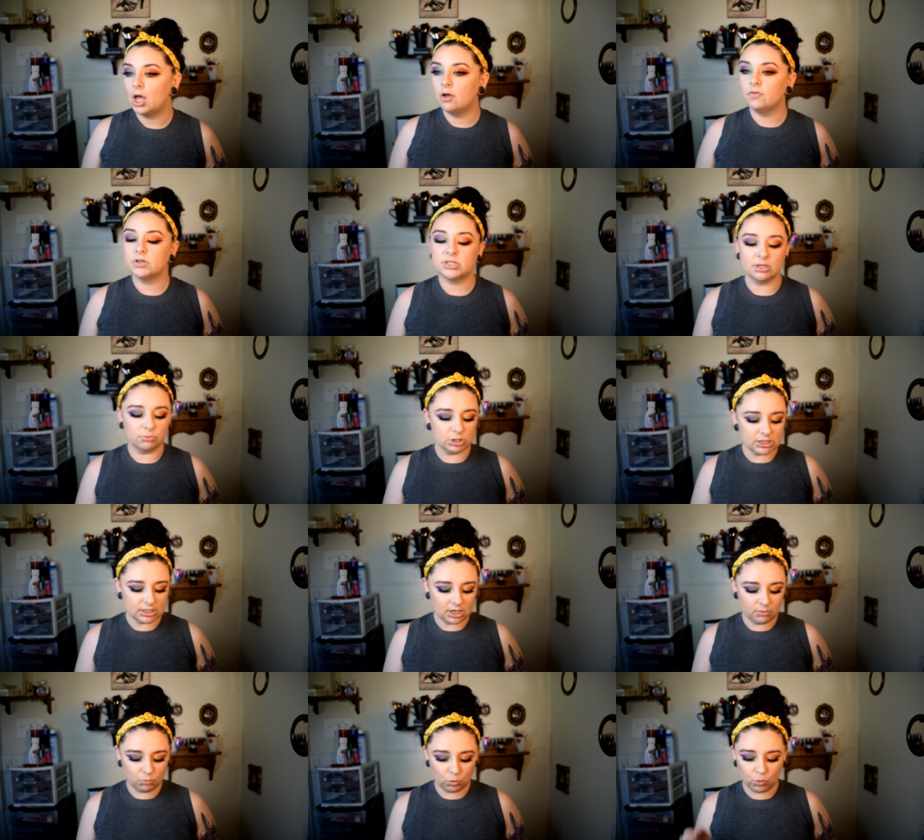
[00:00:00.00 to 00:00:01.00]
For some reason,
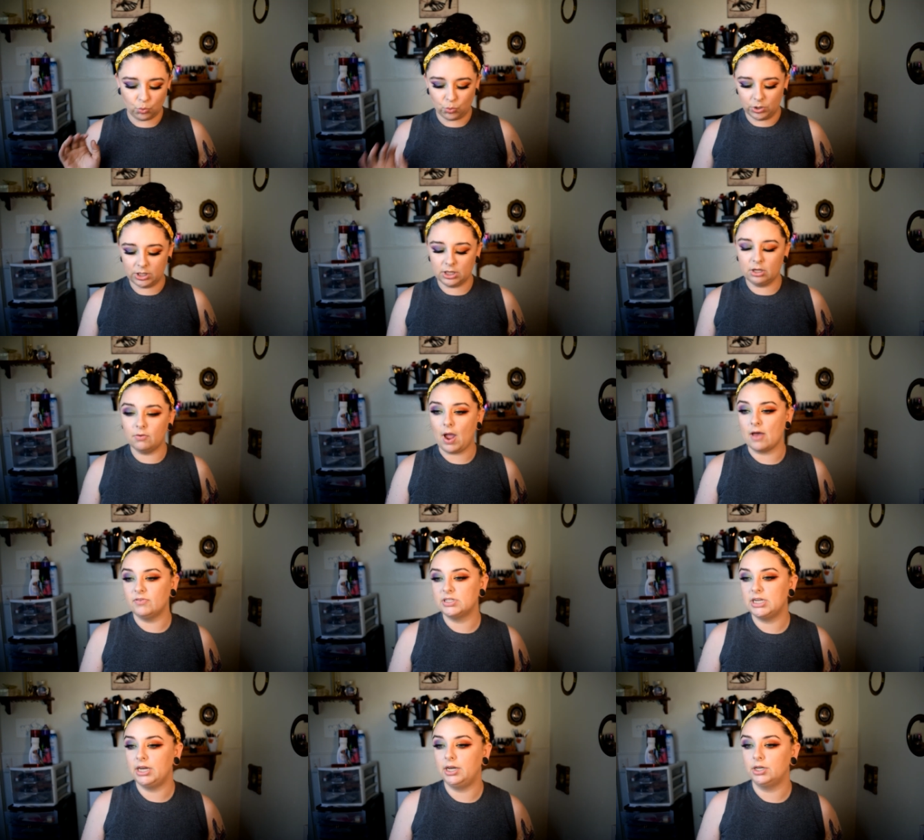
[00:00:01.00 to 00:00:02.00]
I'm really
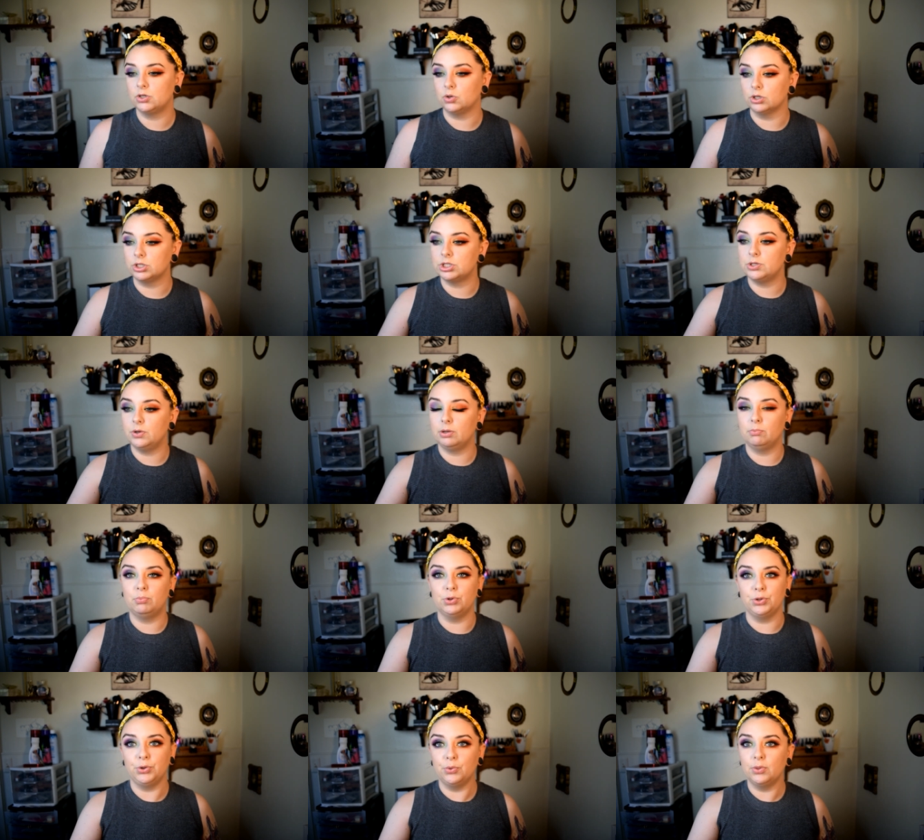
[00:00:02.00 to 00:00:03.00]
gravitating towards doing
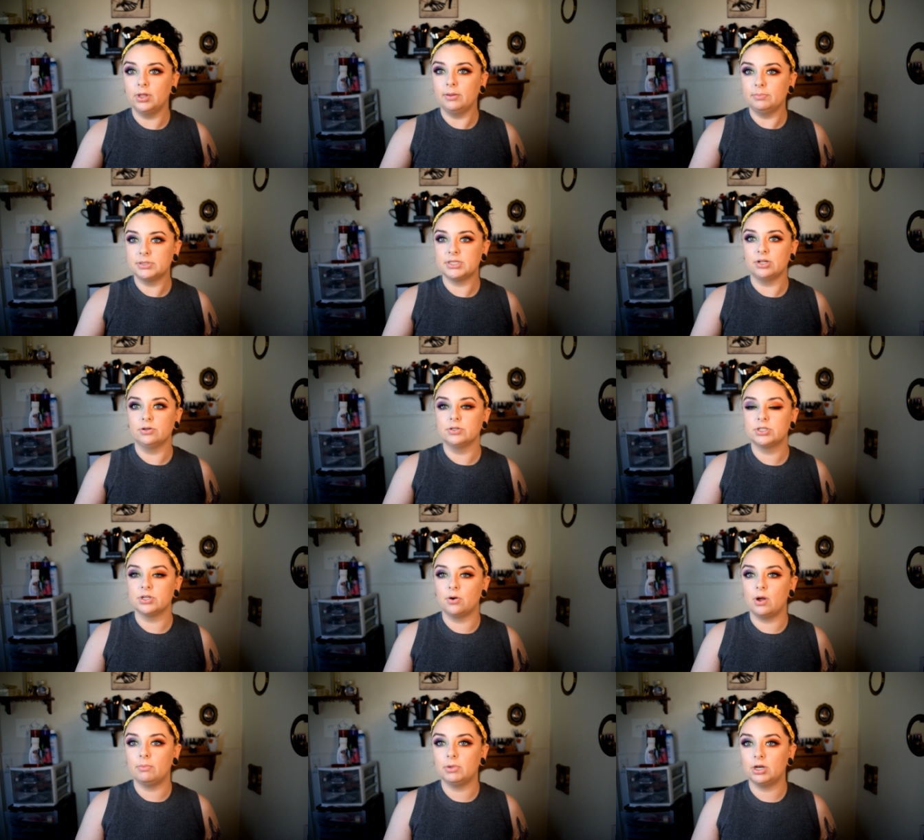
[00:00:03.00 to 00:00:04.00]
blue lips though.
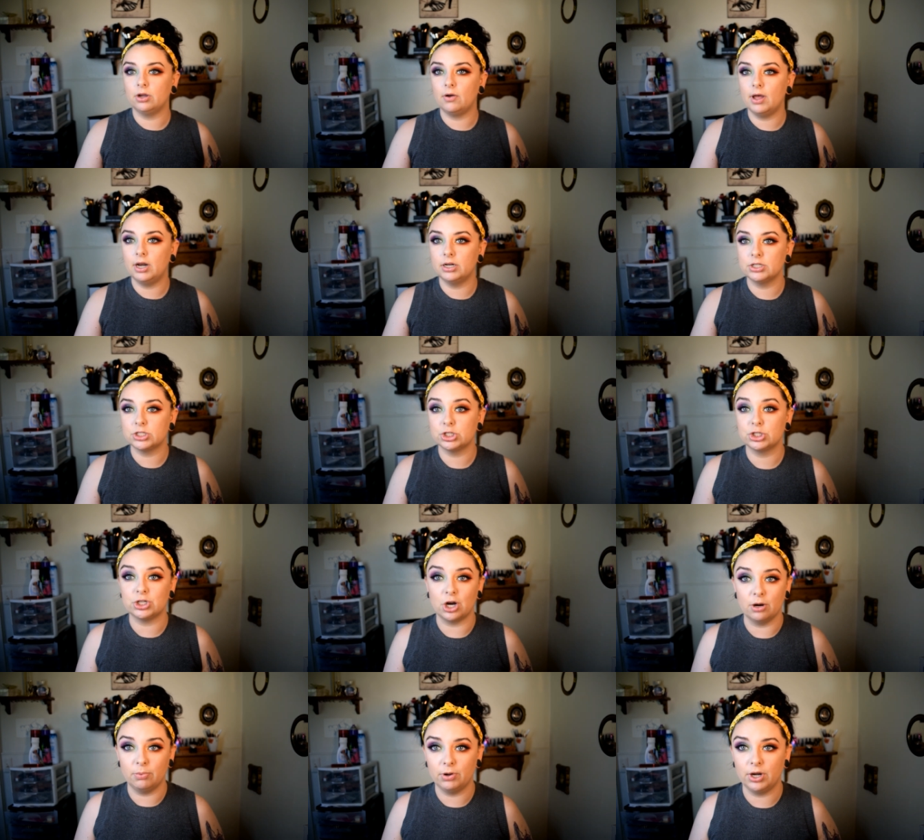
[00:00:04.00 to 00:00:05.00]
So I'm going to go ahead and
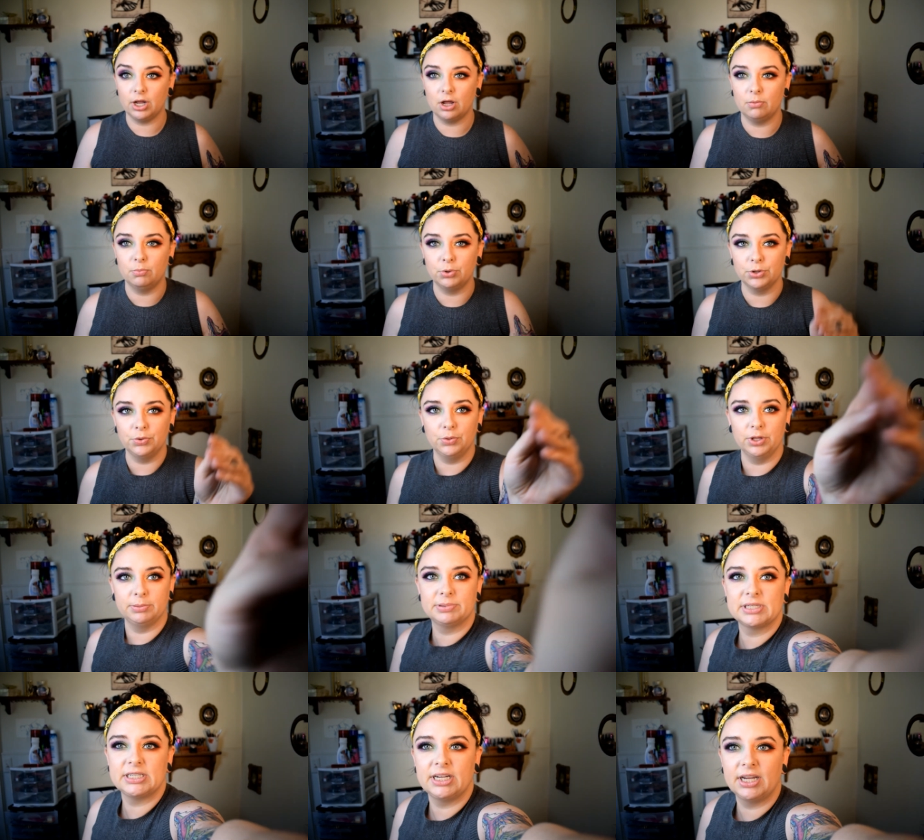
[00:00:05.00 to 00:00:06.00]
start putting on blue
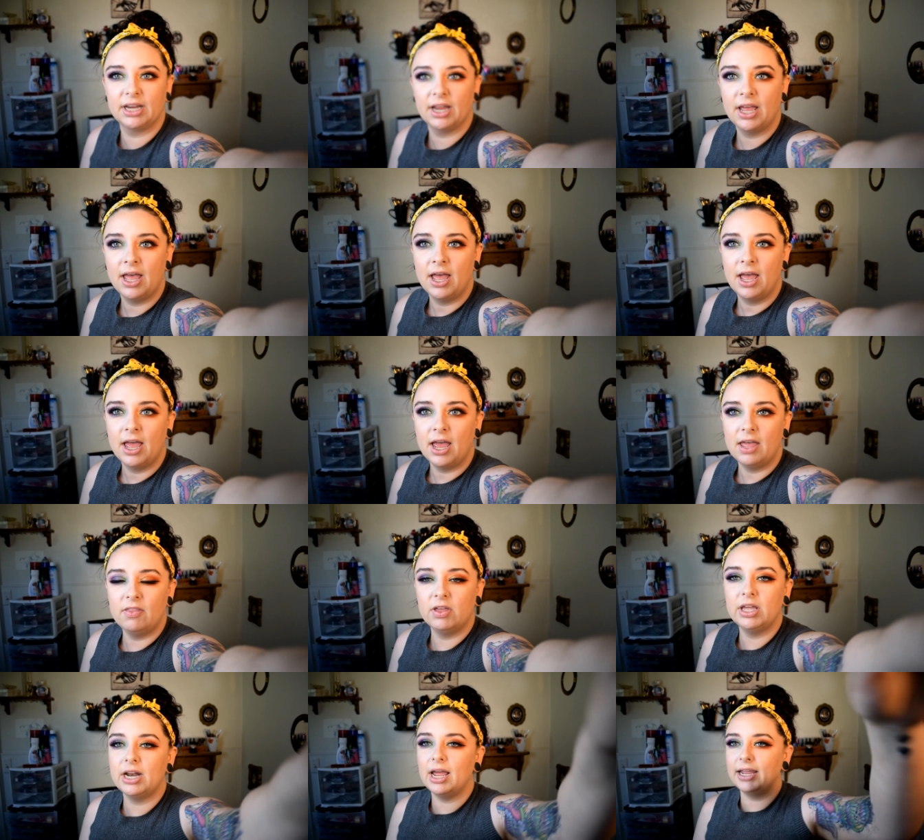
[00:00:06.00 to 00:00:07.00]
lipstick. And
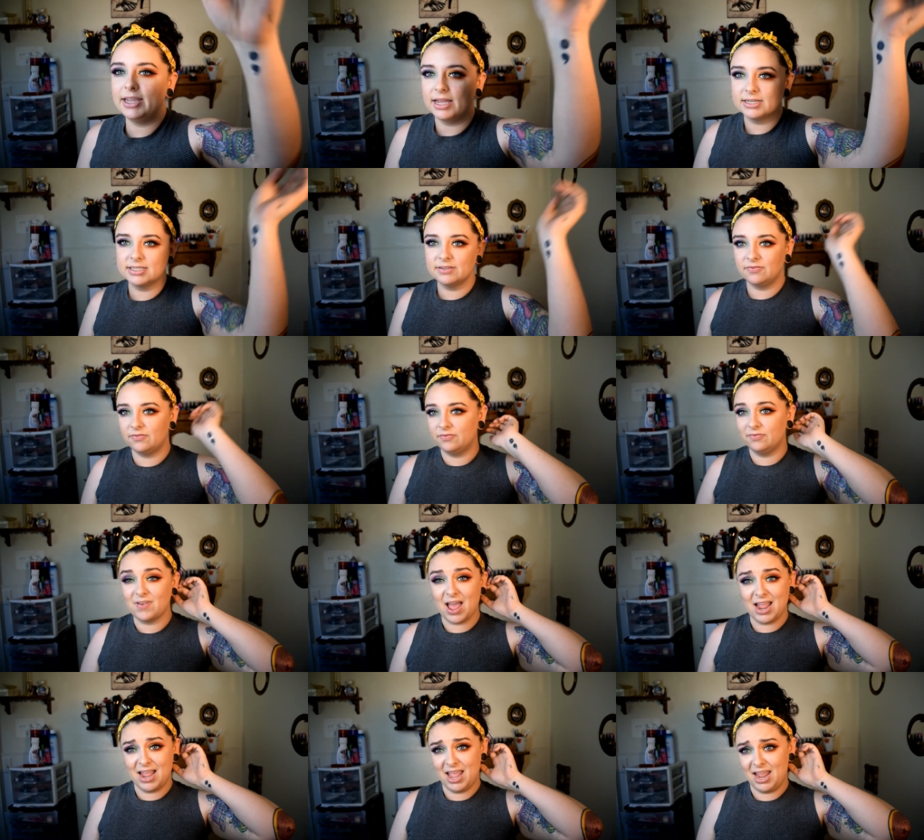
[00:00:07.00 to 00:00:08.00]
then I guess if
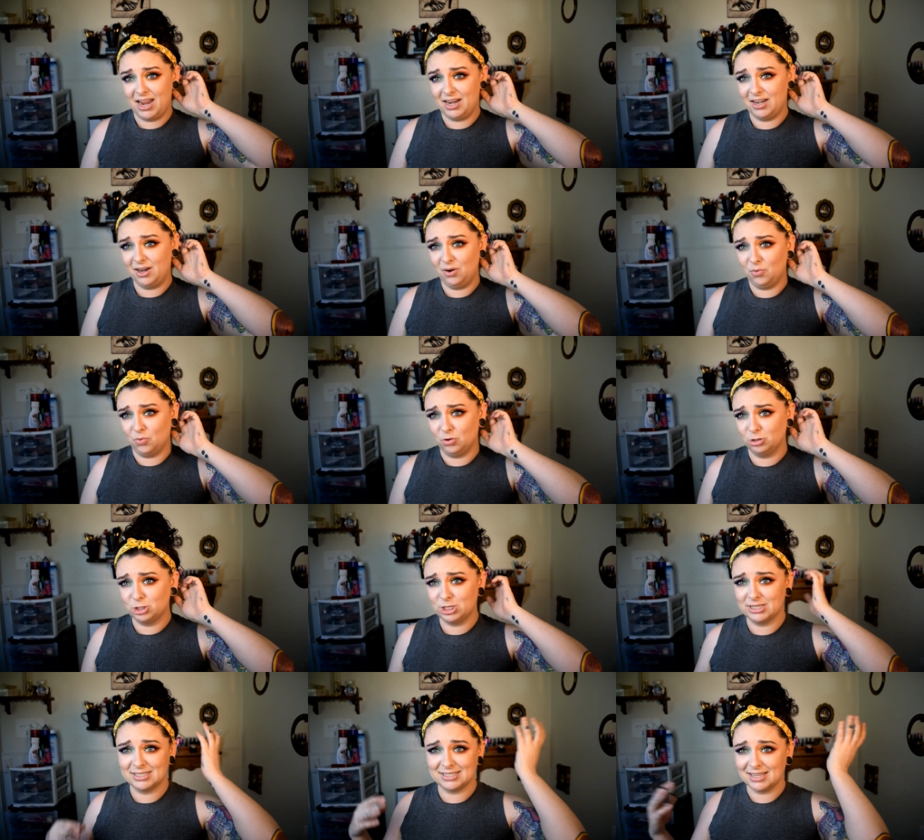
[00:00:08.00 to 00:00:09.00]
I hate it, we'll
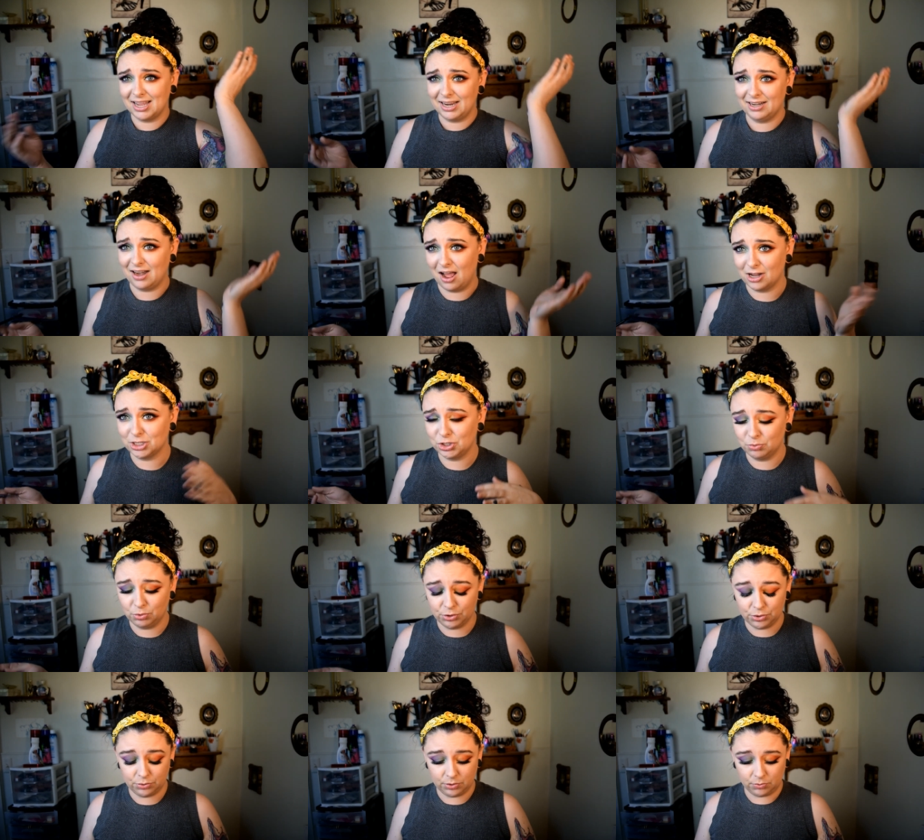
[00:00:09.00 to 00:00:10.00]
just like not do
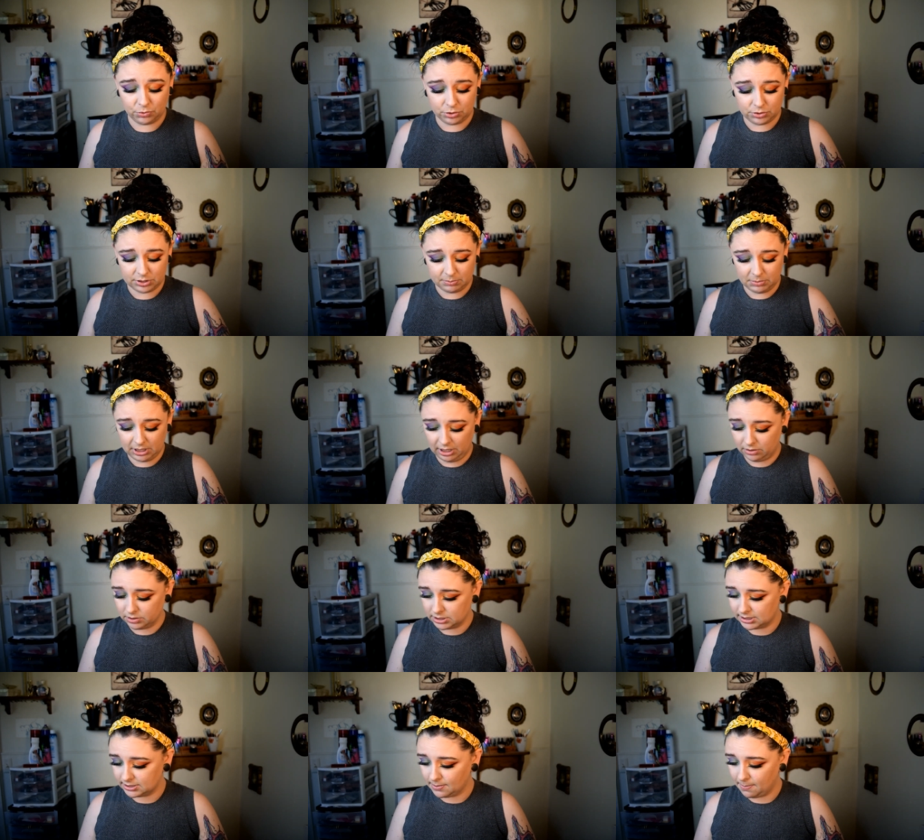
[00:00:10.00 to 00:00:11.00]
blue and we'll do something
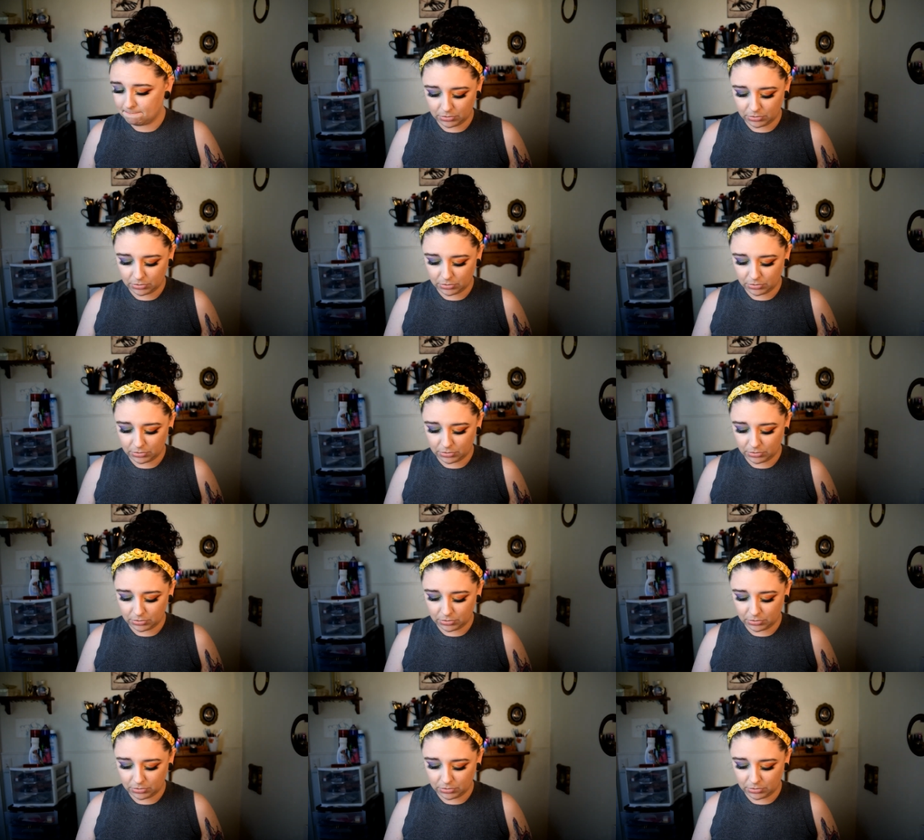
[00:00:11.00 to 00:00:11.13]
else.